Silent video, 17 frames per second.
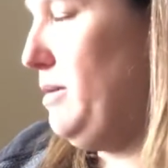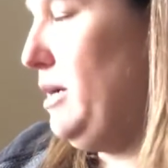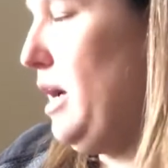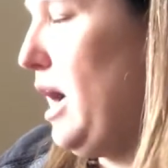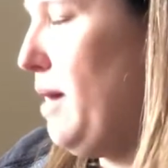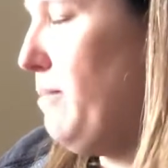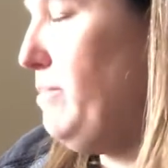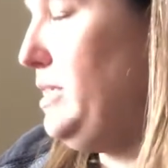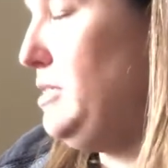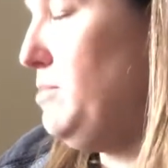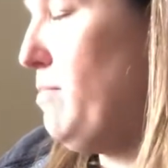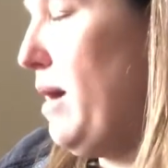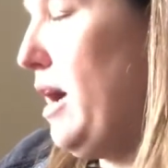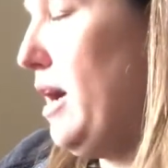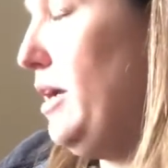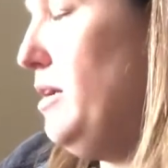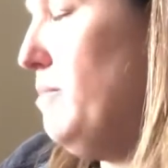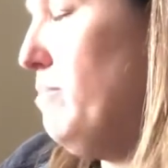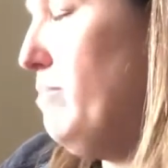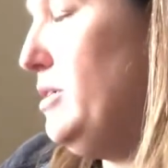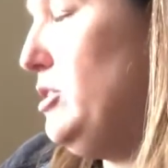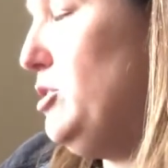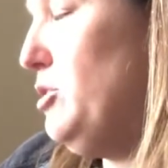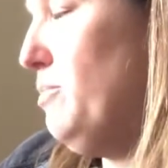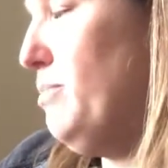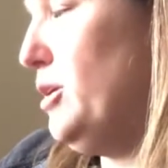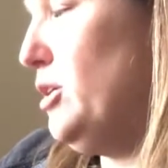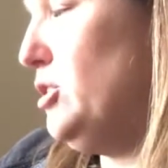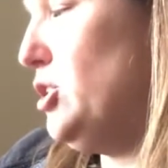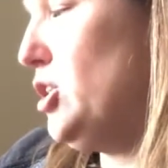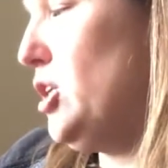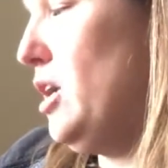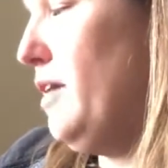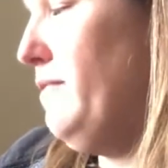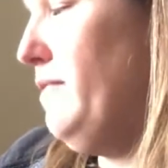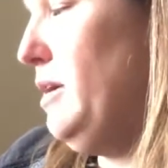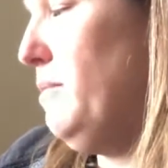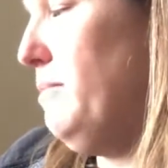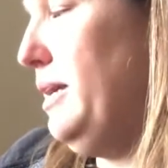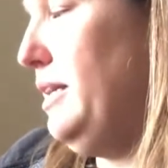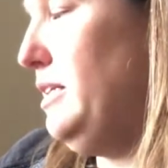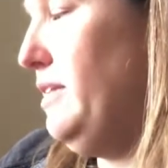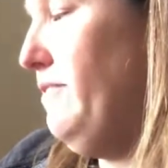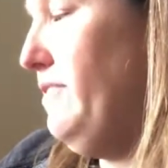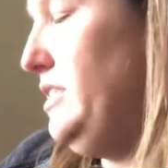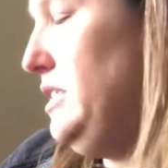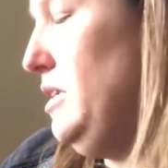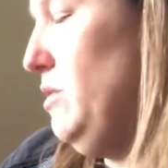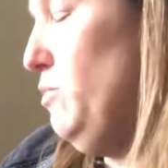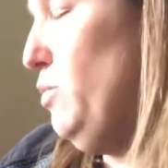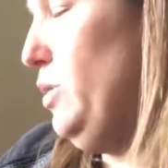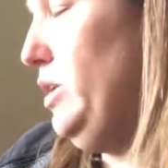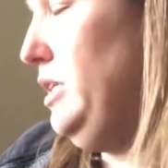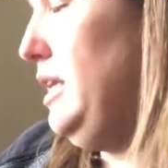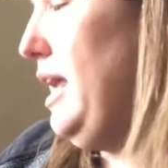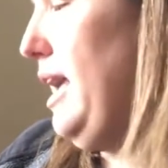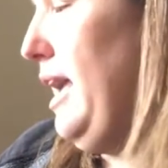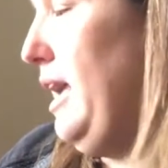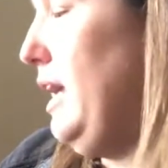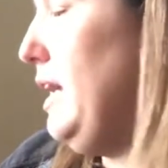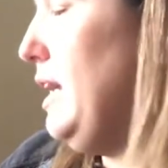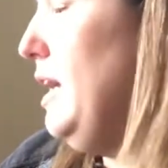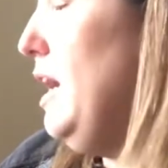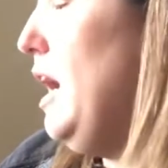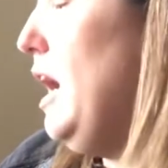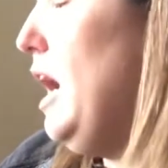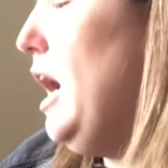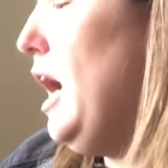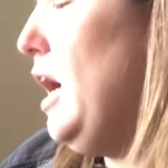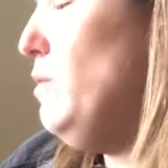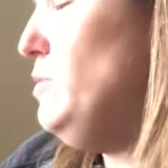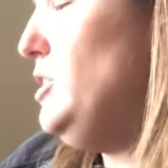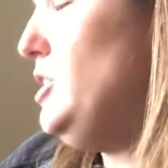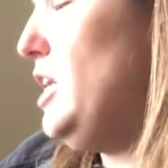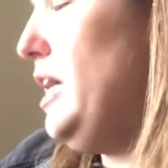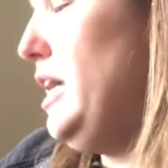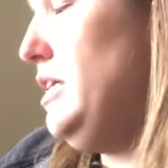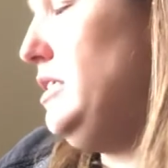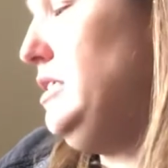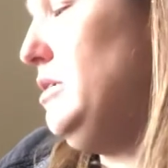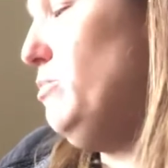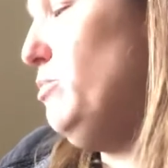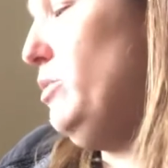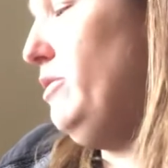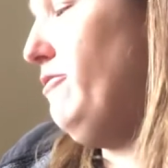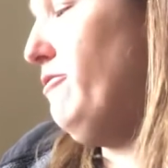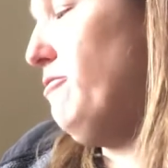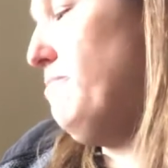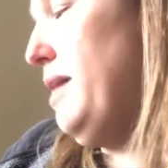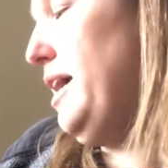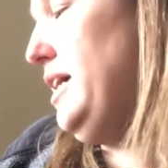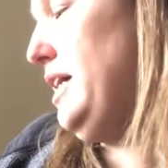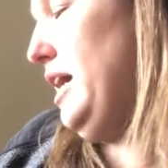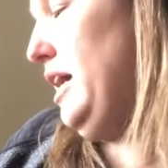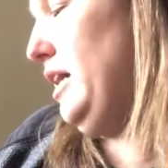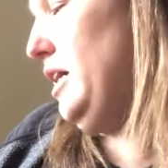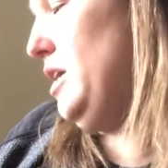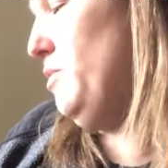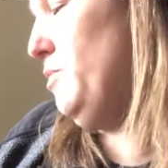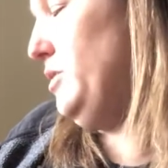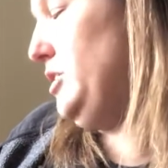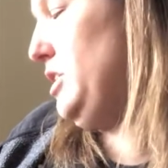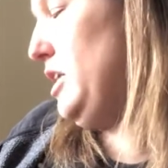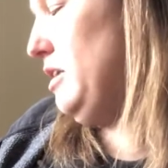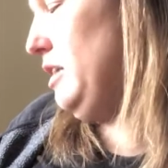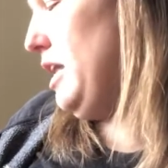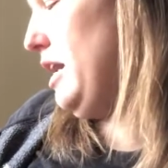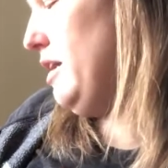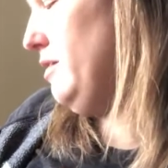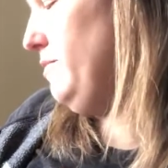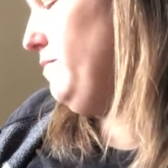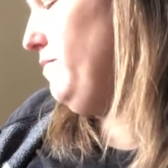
Hoppy spied Buster Birch carving a magnificent wooden egg. I wish I had some wood for my egg, he wished out loud.